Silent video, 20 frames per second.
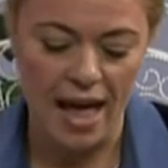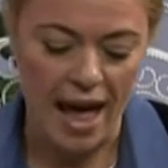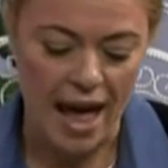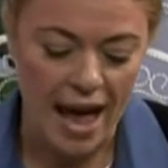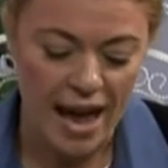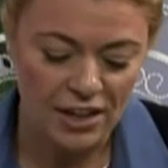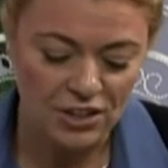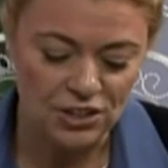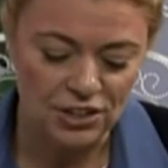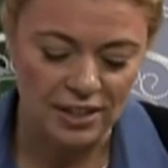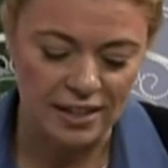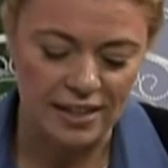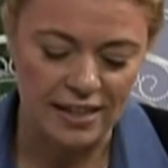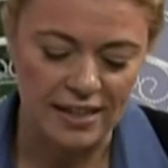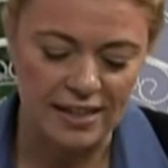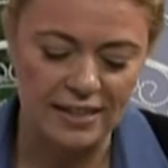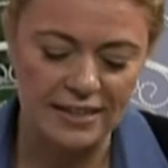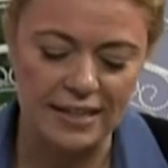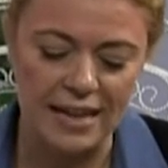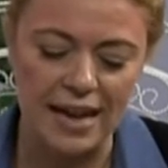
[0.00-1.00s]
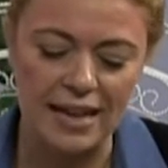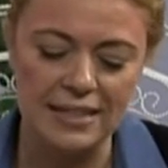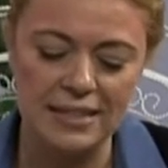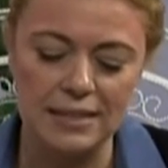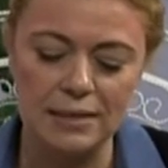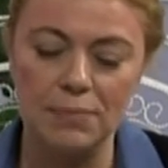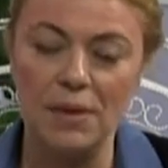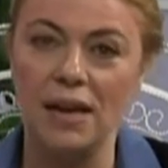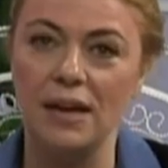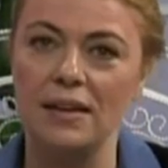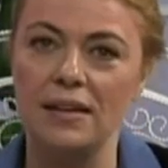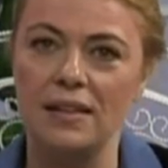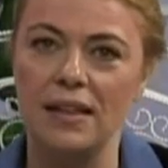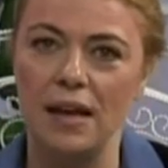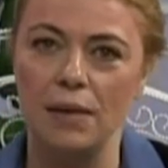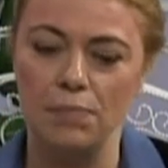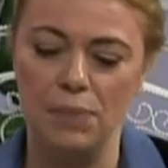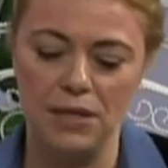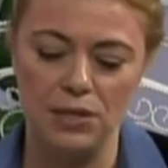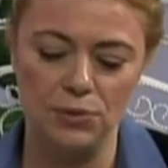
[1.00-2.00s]
Actually, it's estimated
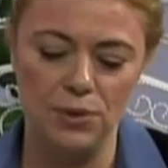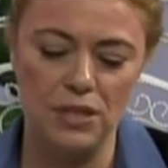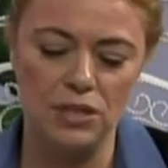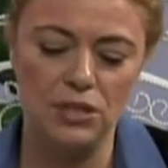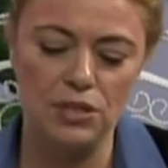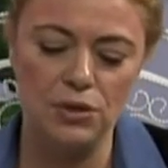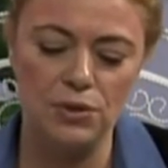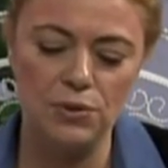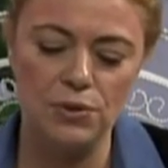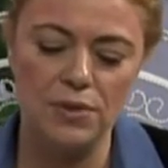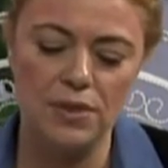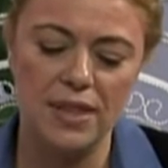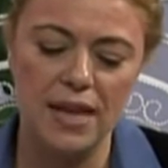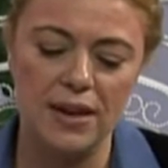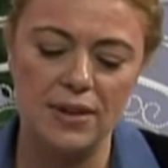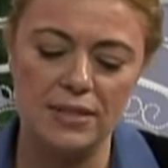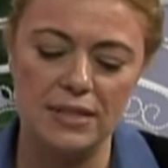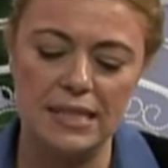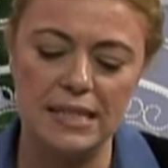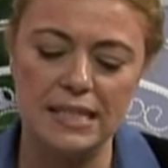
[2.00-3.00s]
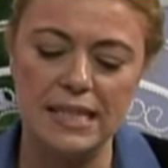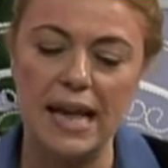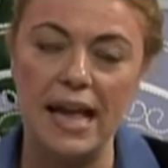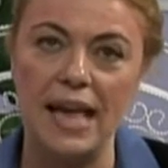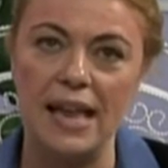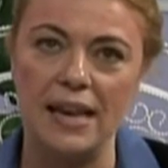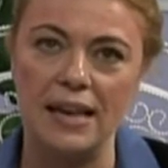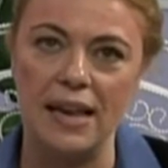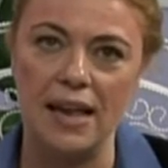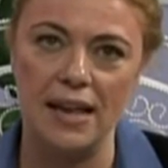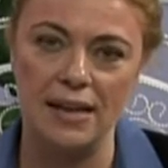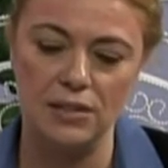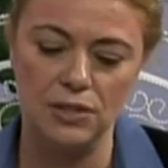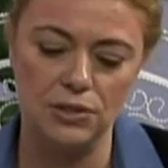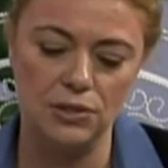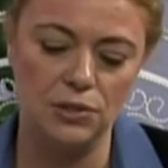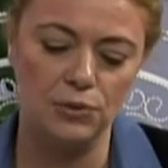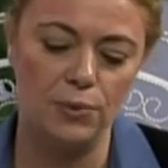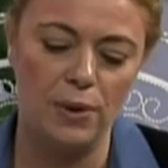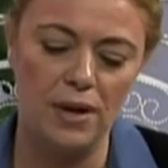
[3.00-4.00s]
that between 2010 and
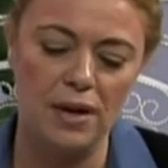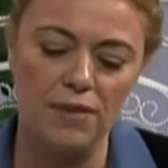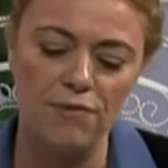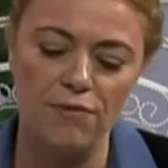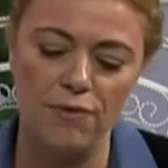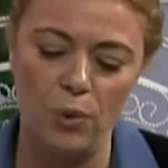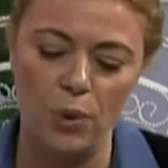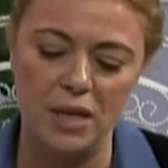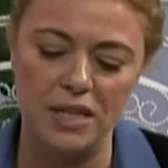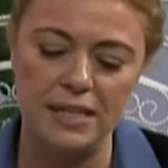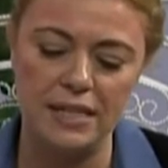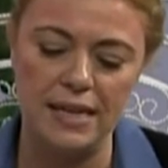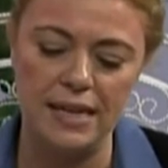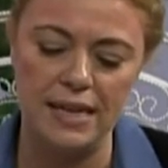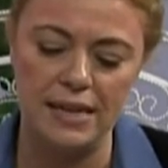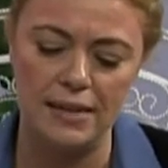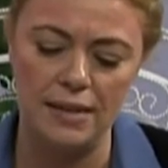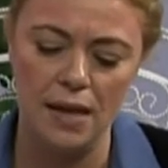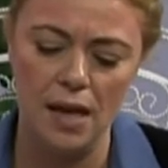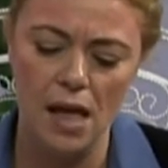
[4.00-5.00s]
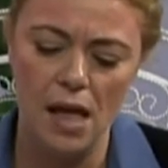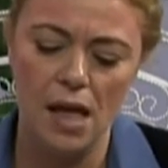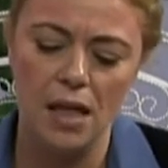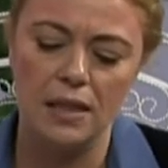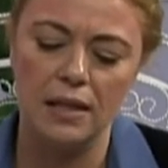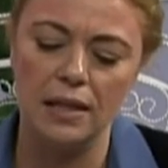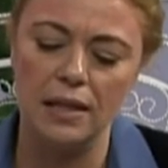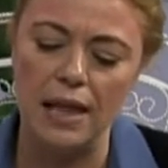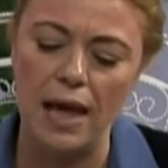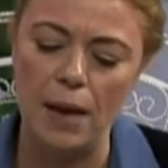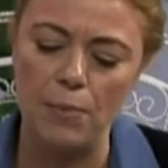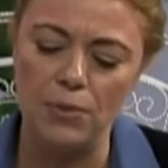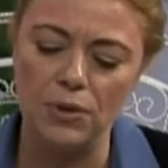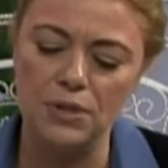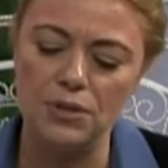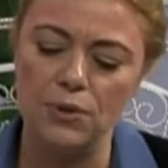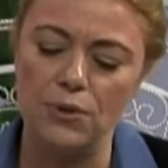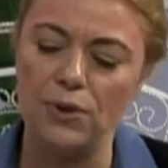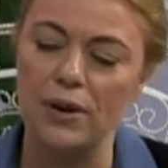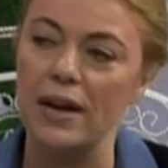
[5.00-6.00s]
2014, the
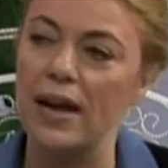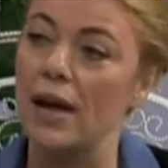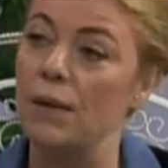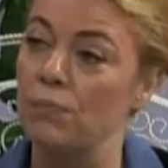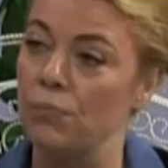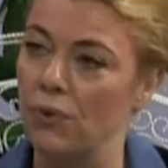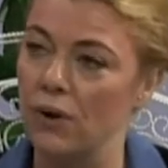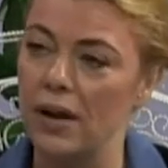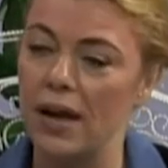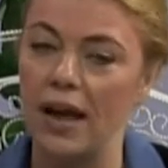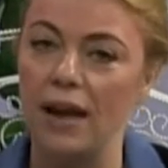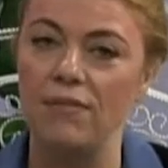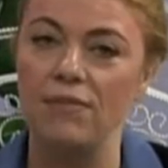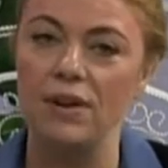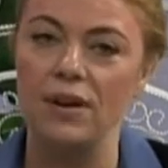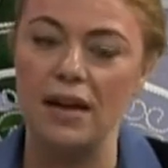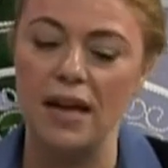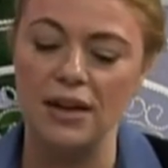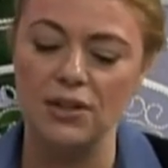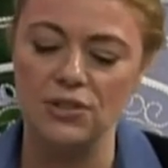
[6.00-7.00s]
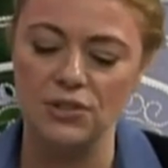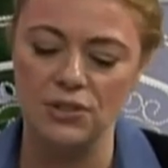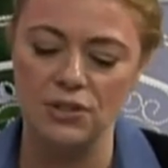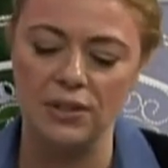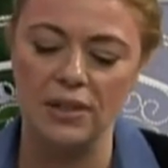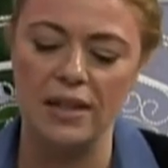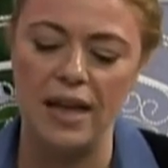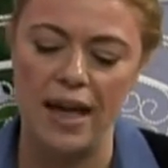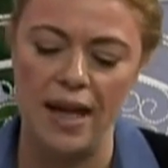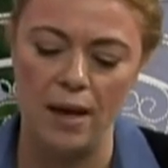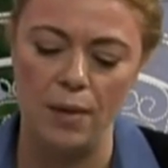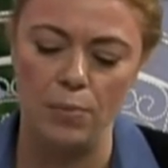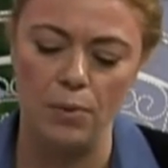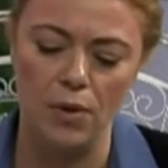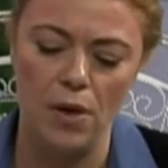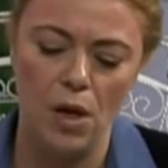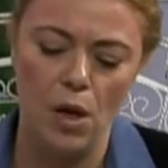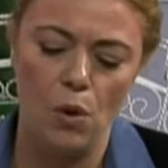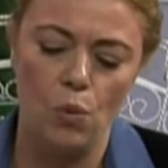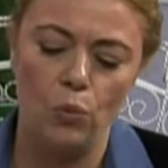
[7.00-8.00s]
laboratory at Brookhaven National Lab
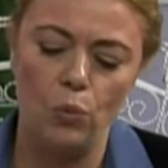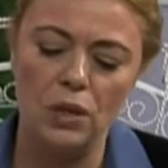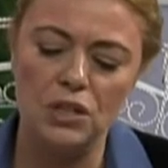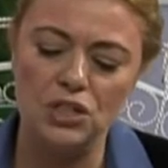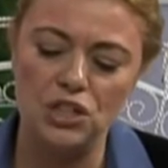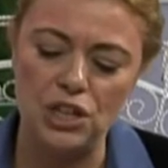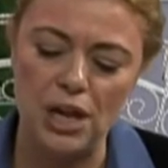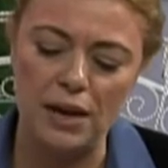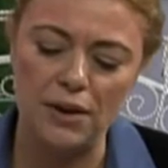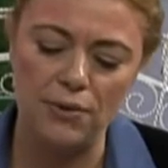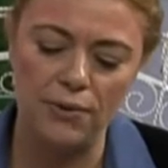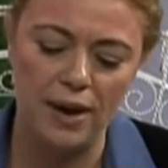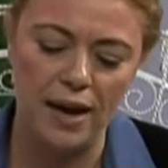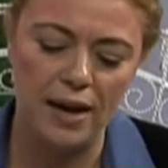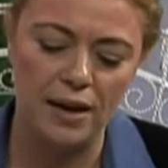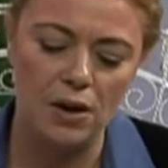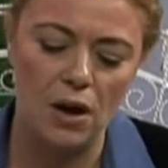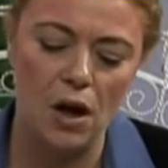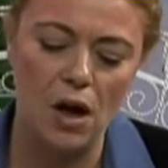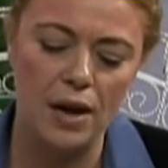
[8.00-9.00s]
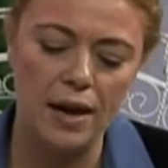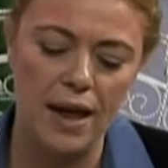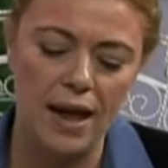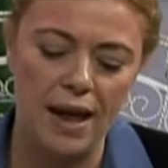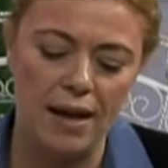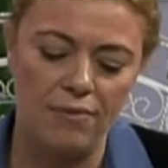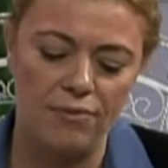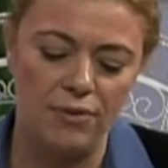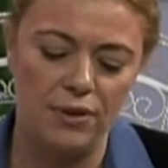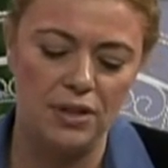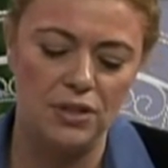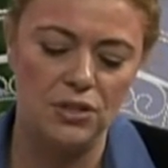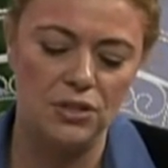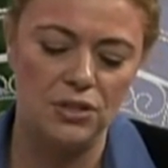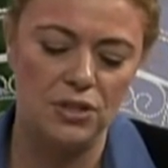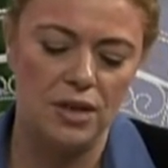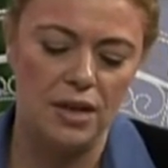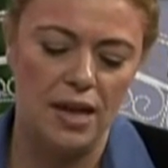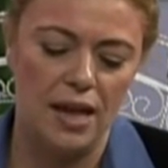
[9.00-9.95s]
will generate, on average,